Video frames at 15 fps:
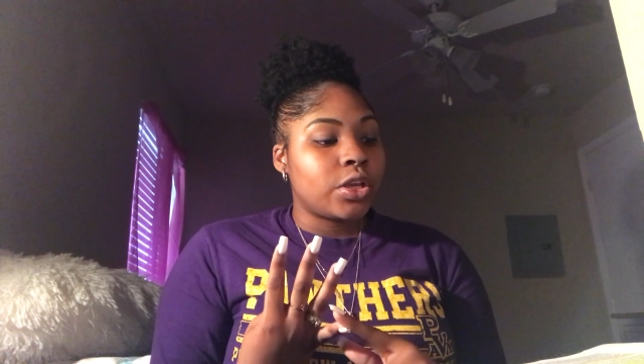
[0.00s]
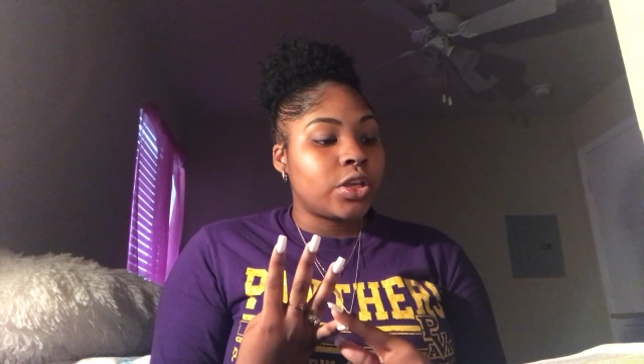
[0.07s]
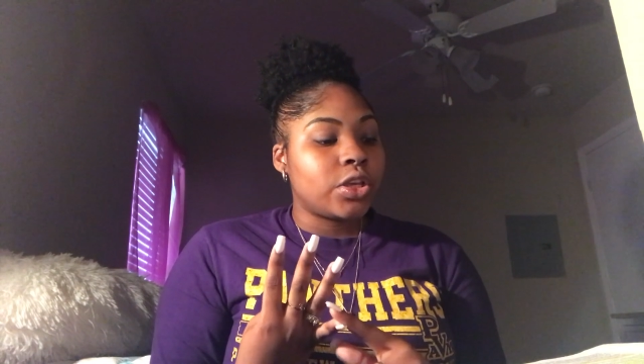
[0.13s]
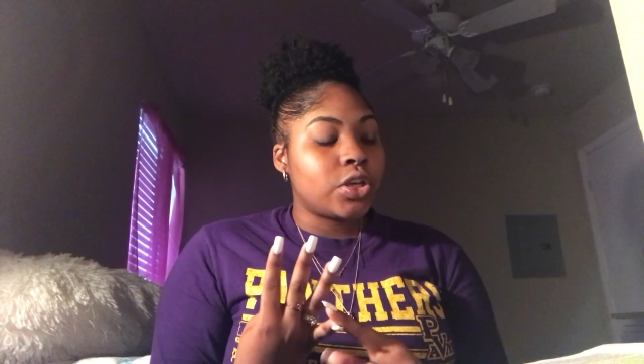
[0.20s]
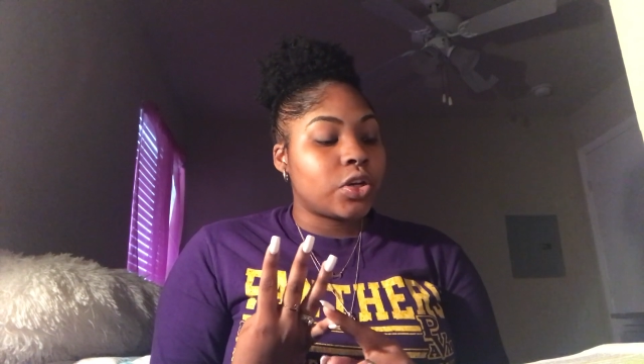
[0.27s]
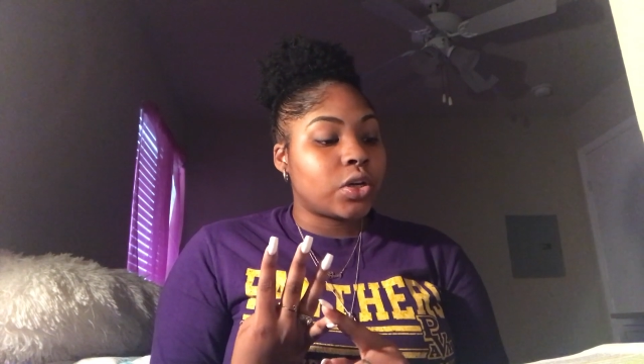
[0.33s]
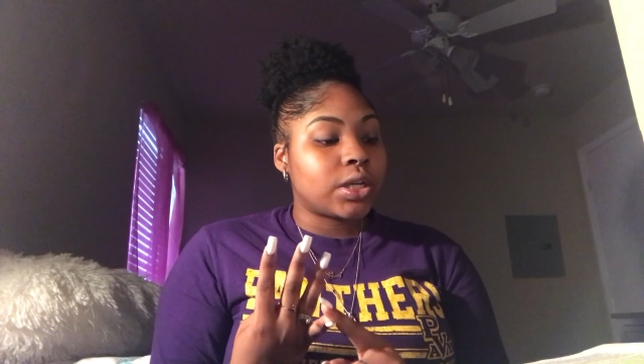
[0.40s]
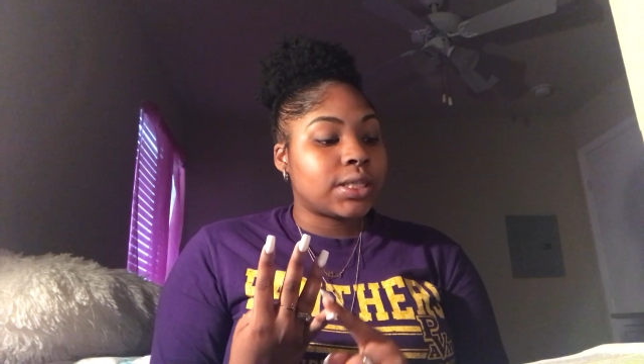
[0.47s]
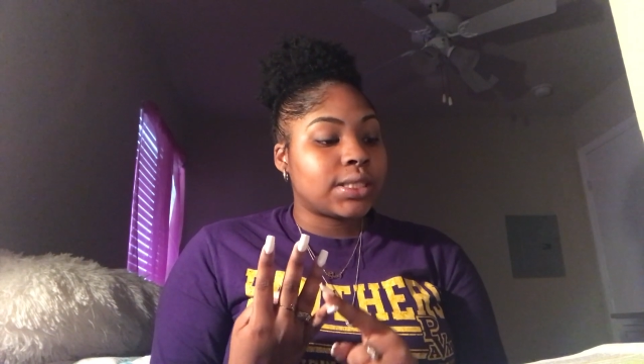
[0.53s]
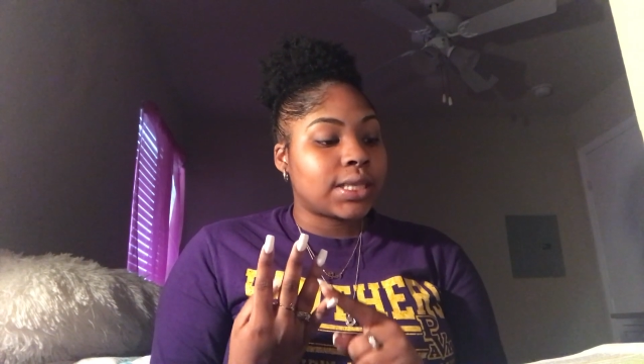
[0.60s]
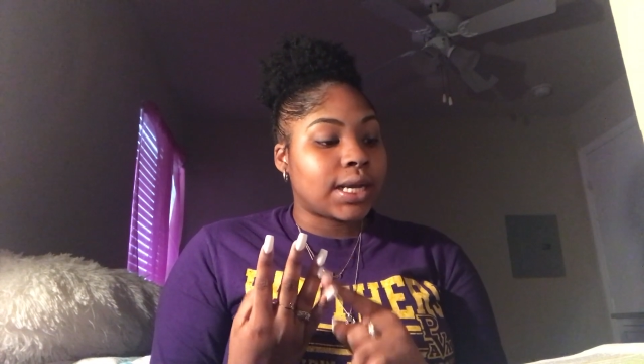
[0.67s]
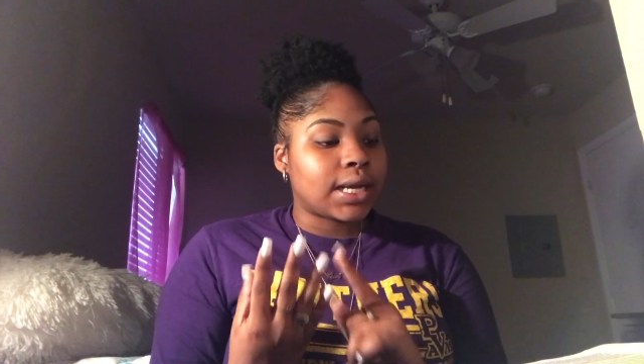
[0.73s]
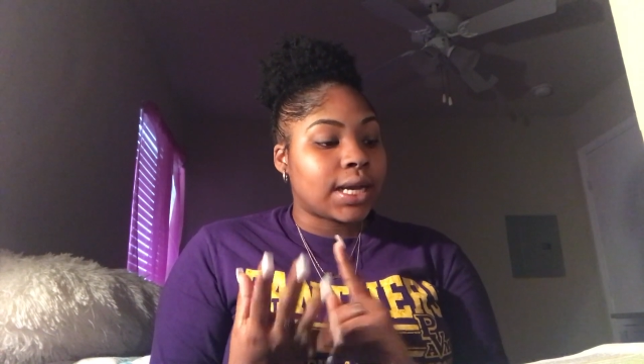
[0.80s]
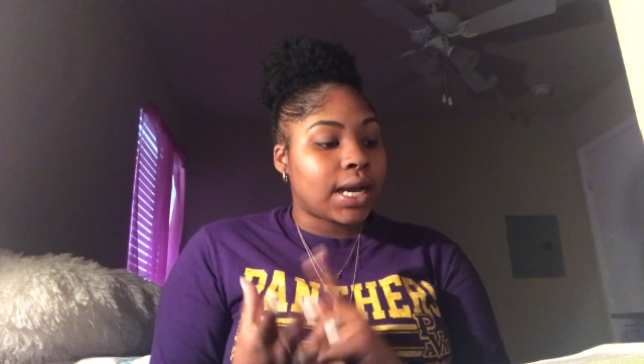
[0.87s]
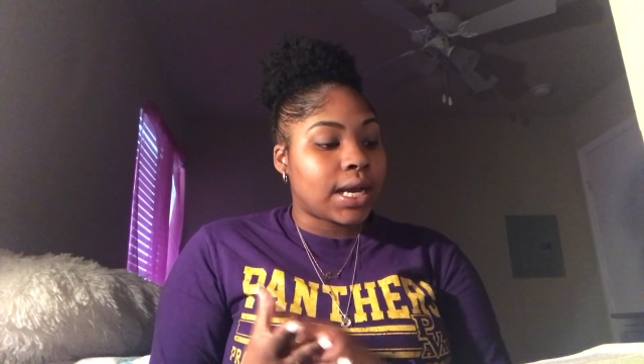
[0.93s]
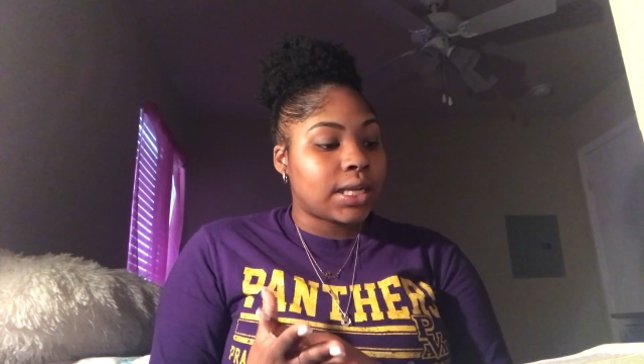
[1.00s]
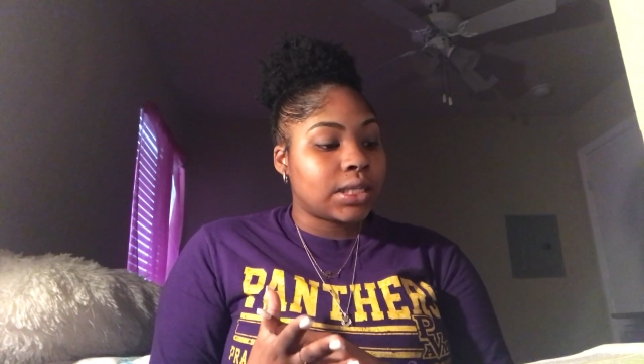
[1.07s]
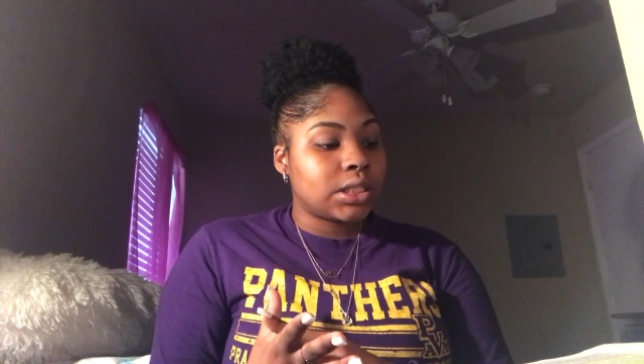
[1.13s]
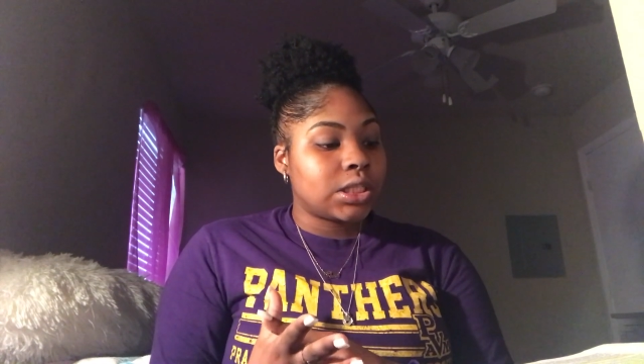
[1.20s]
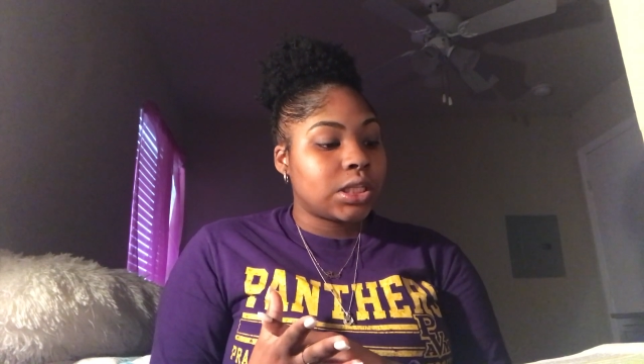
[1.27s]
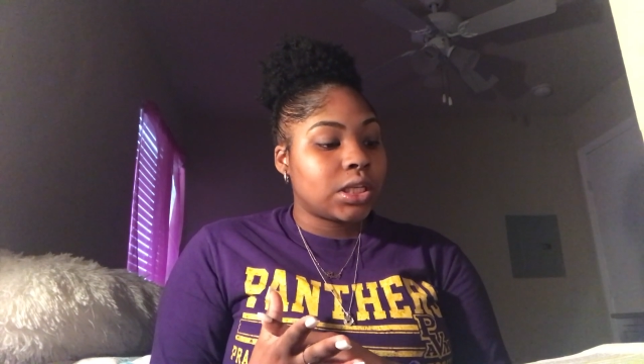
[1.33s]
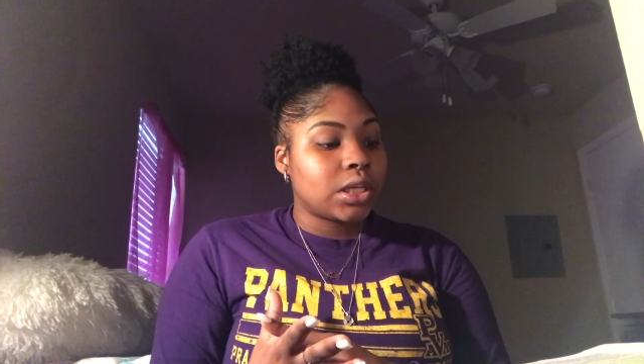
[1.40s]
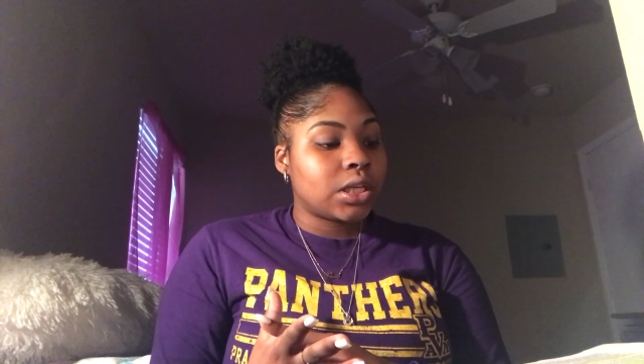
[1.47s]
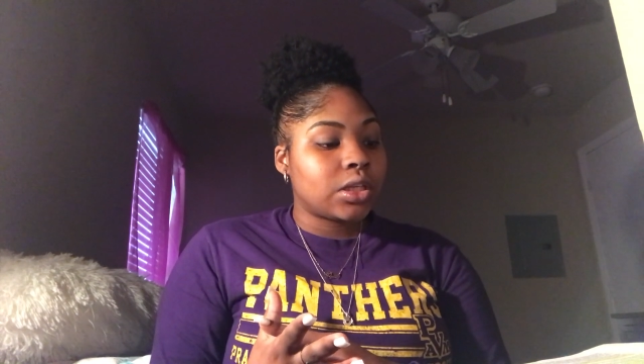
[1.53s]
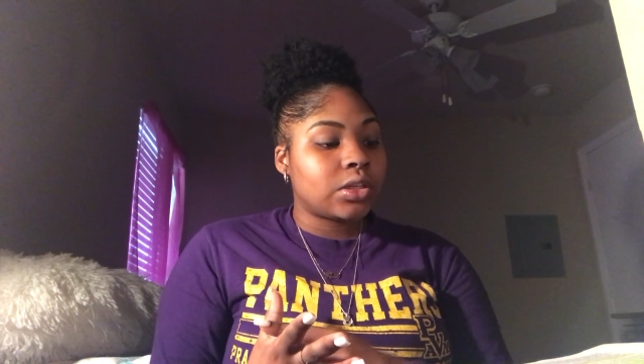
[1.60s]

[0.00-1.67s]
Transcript: your psychology,